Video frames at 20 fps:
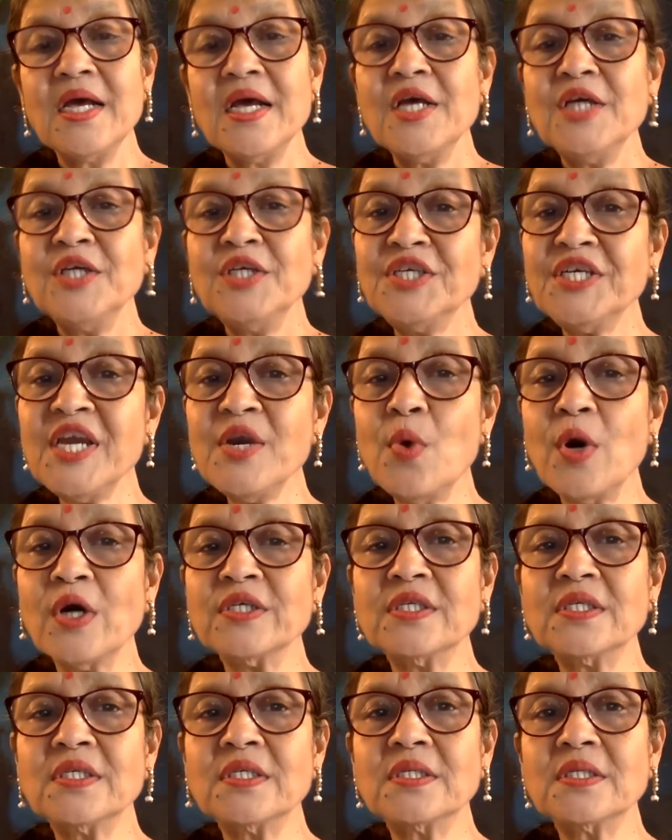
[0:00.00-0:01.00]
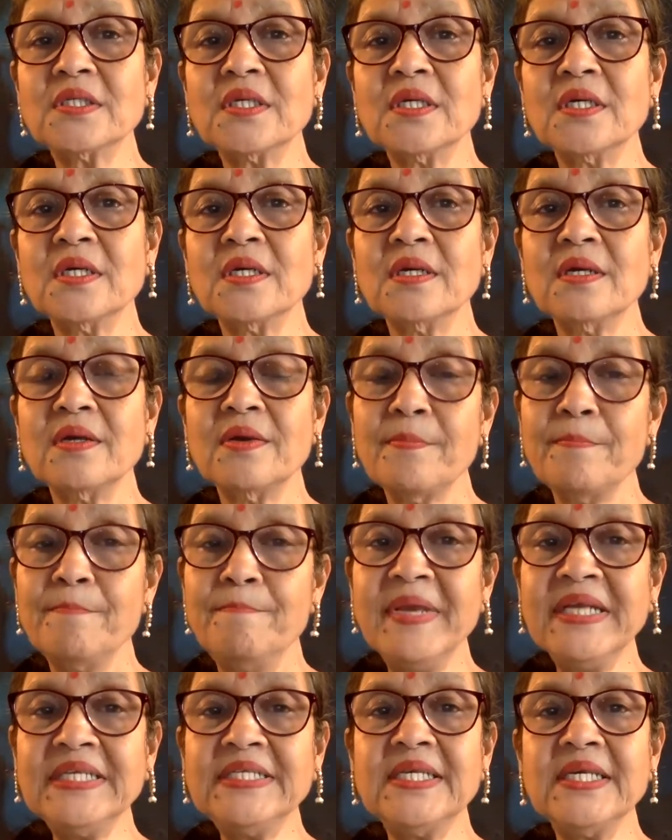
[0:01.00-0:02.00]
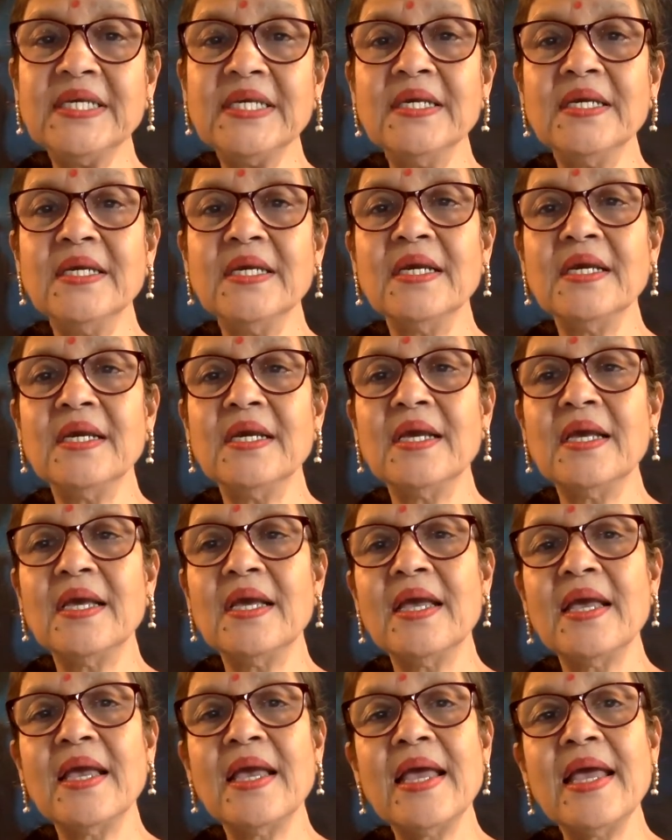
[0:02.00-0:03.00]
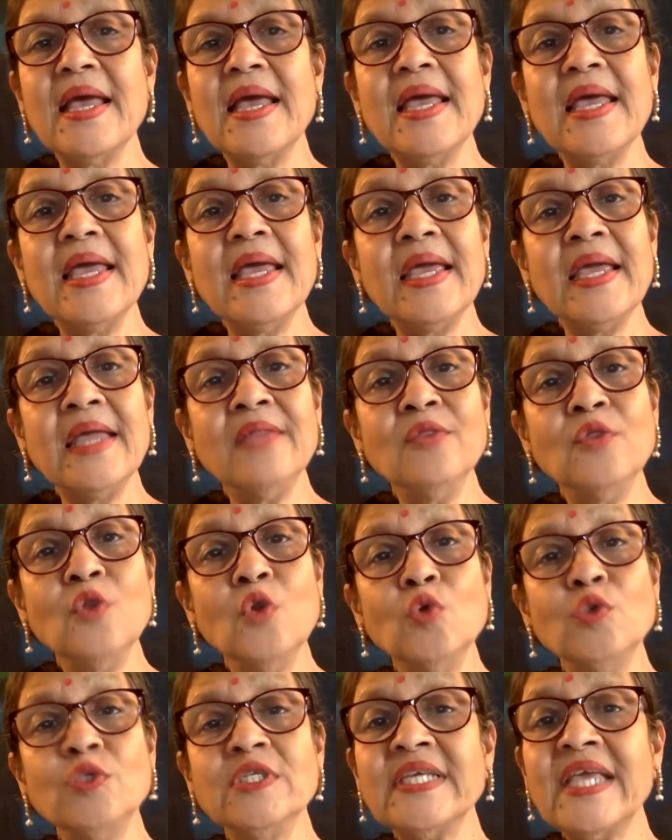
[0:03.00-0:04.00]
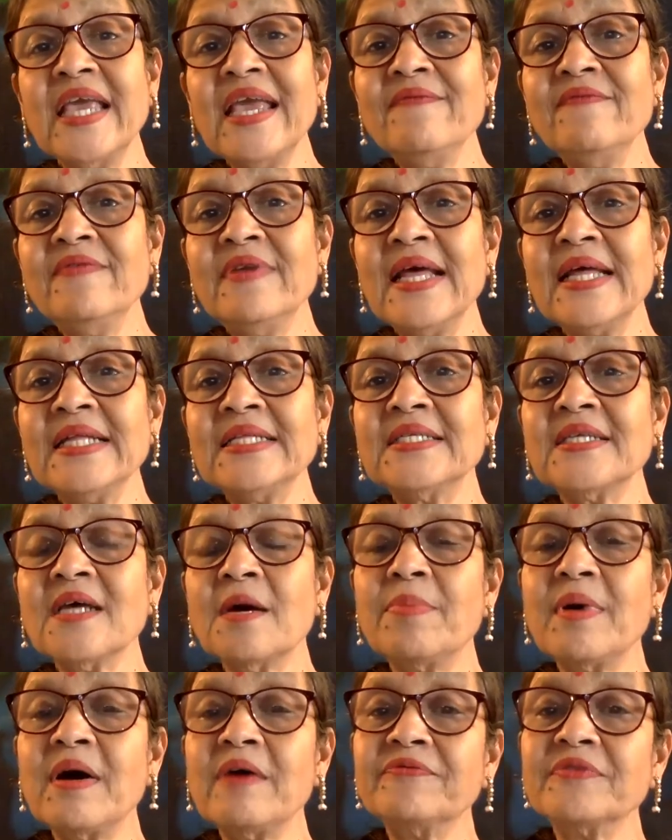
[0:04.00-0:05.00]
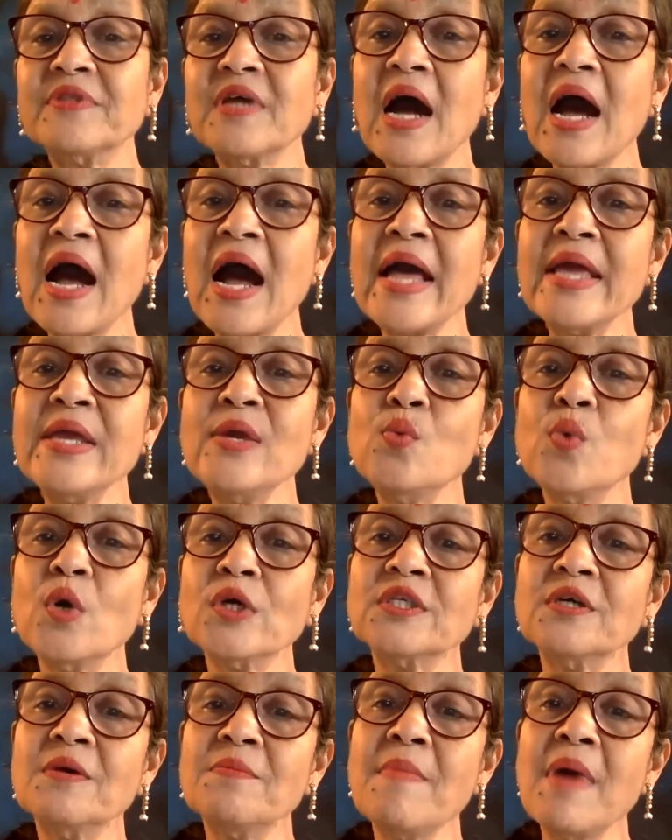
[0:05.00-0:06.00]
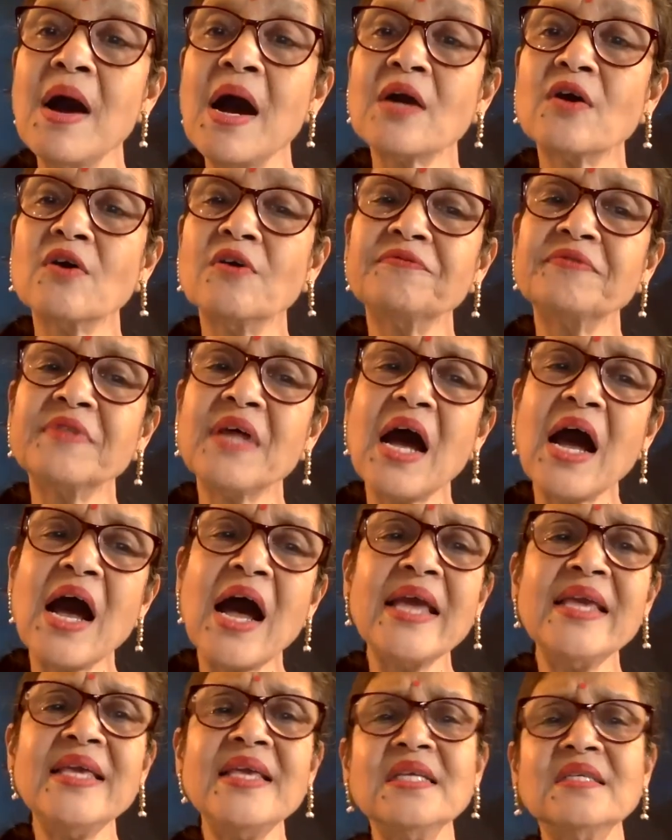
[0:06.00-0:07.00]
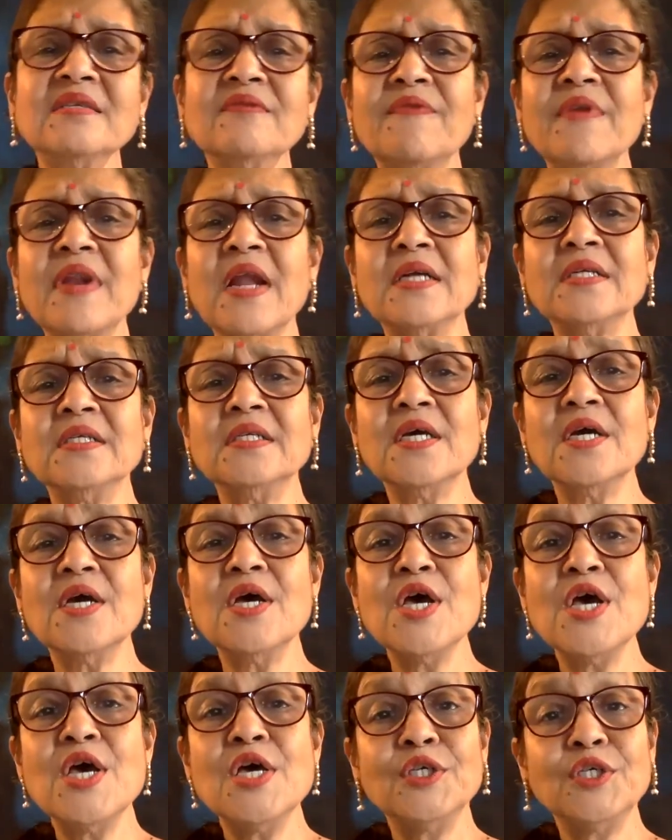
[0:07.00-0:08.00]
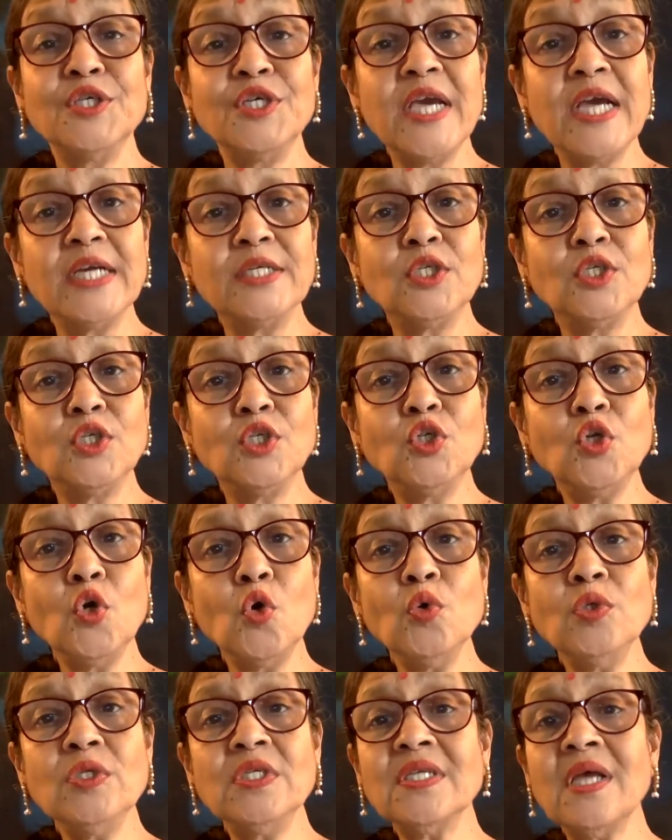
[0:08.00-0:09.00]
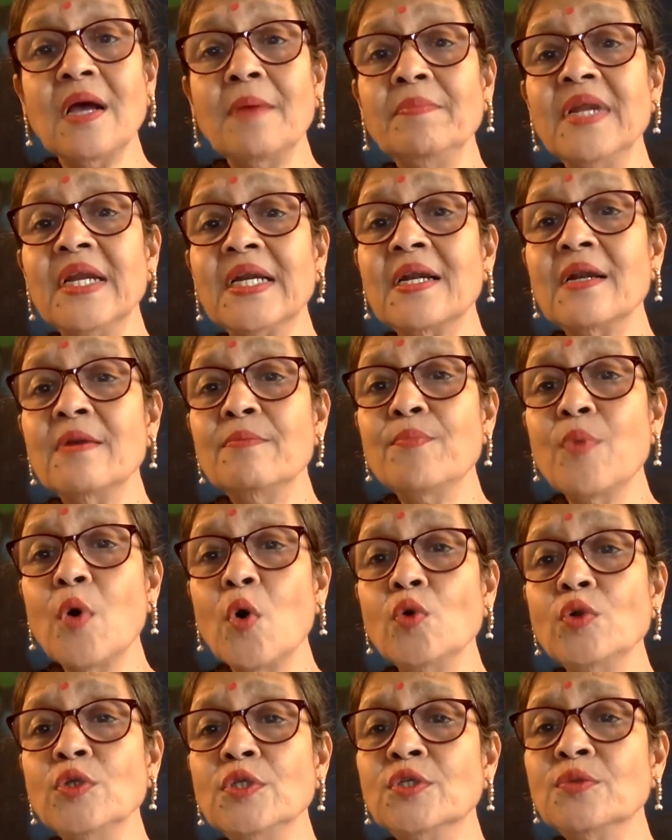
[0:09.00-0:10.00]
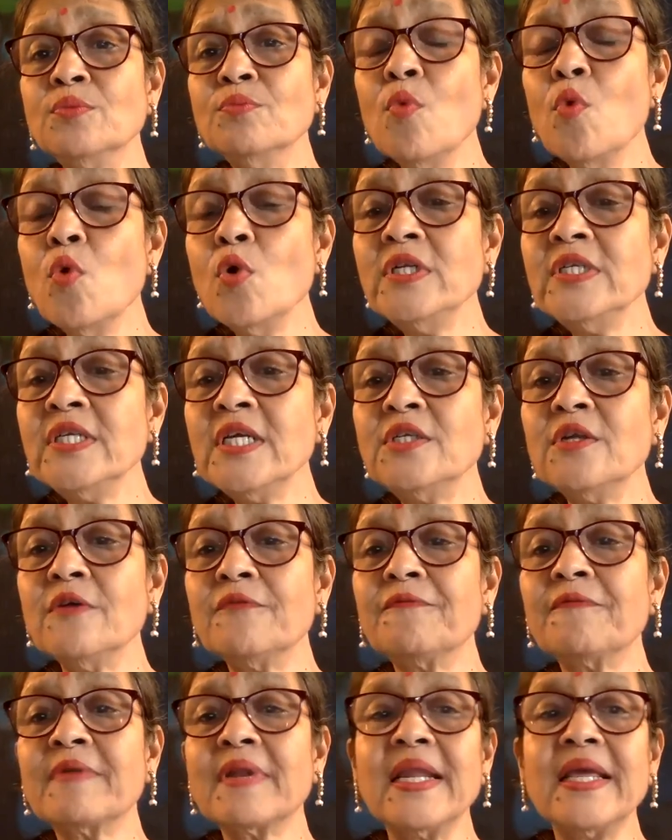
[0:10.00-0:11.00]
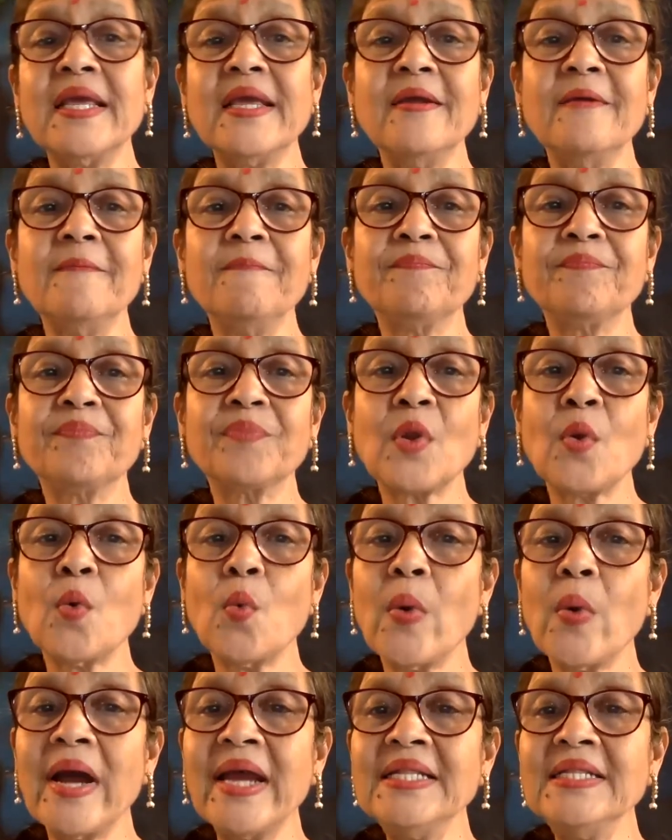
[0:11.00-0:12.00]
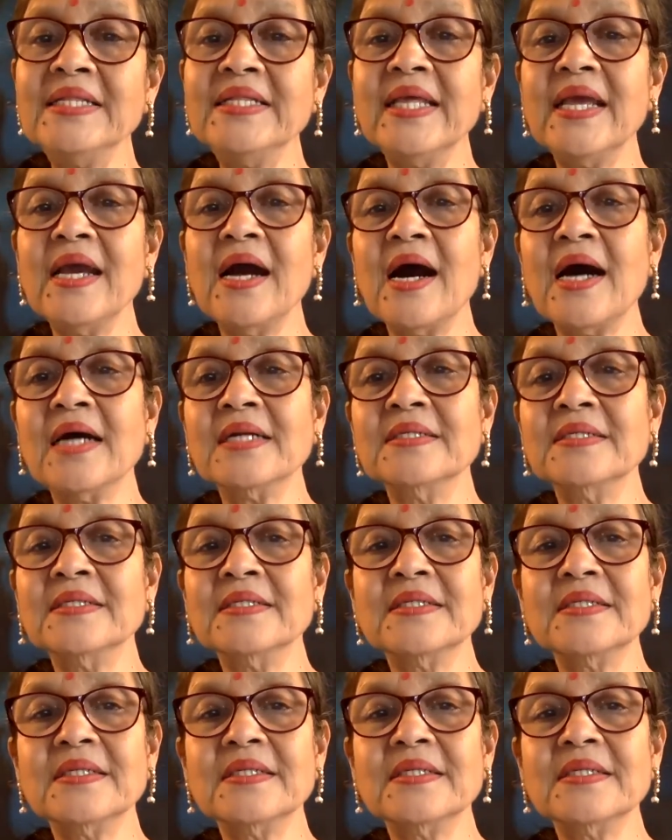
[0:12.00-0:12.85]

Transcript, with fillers: She was busy in those cavelets above the high water mark of the highest flood. She had stored some little bowls molded of clay while they hardened.